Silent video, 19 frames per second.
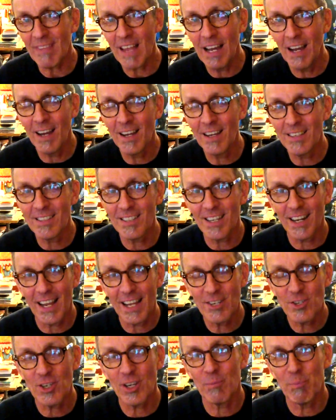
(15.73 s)

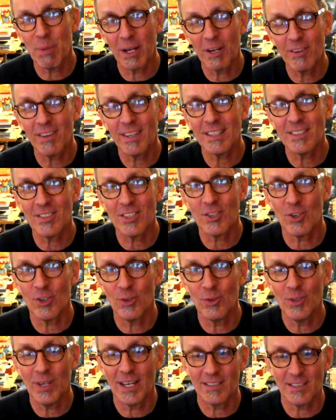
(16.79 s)
today. She had better things to
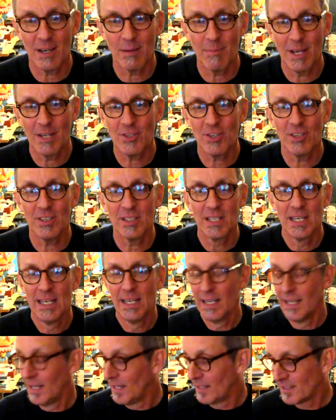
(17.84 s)
do, as I mentioned.
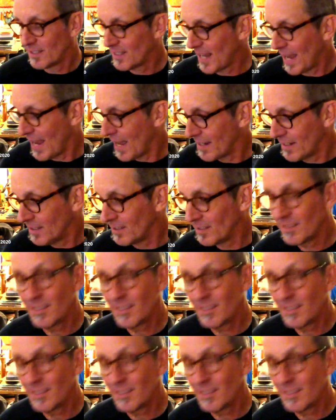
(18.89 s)
Sad